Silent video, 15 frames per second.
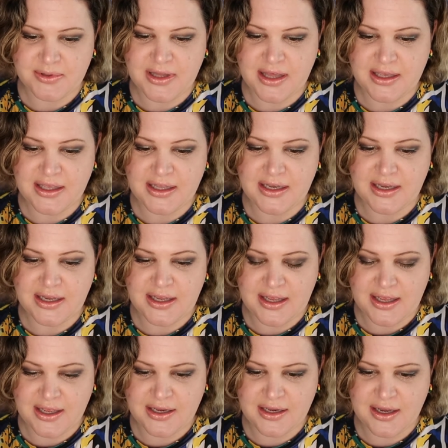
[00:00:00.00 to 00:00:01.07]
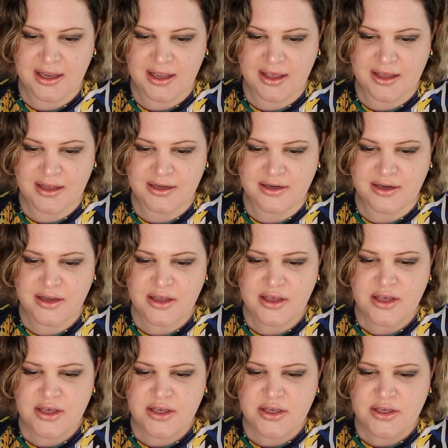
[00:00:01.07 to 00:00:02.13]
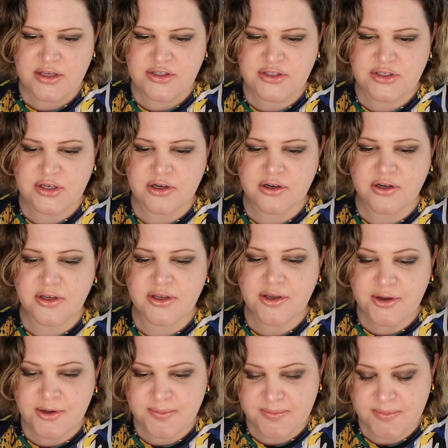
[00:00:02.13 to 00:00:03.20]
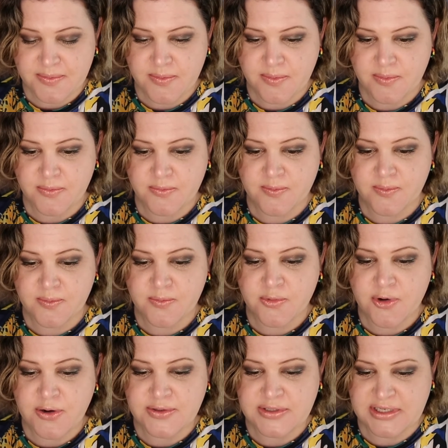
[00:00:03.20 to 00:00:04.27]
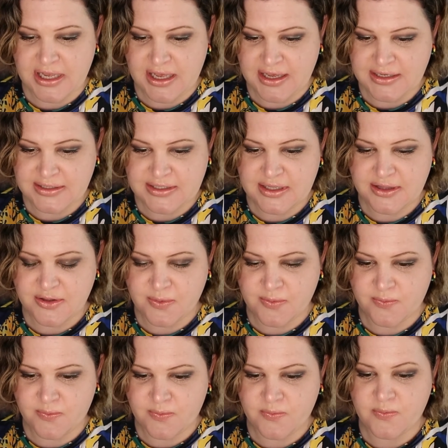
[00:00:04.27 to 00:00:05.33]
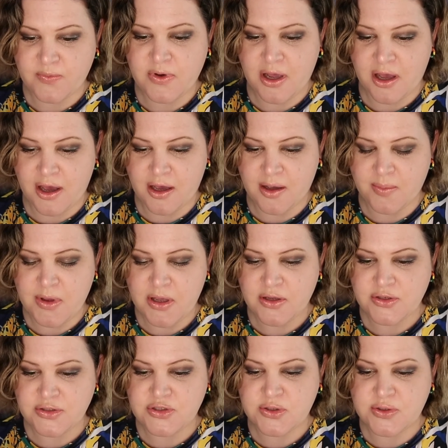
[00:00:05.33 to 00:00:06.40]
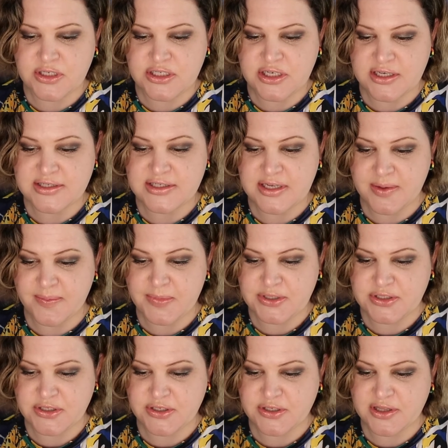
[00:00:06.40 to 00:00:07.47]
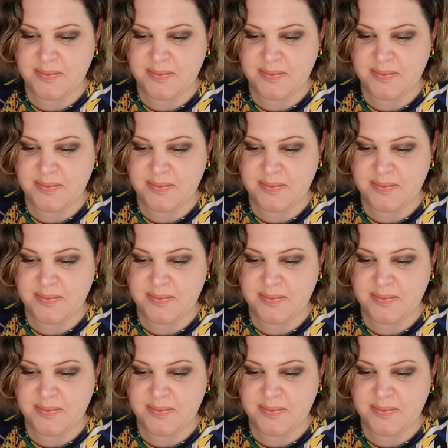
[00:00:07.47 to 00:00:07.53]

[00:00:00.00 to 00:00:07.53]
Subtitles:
Plug it in and circumrotate the knob to adjust temperature.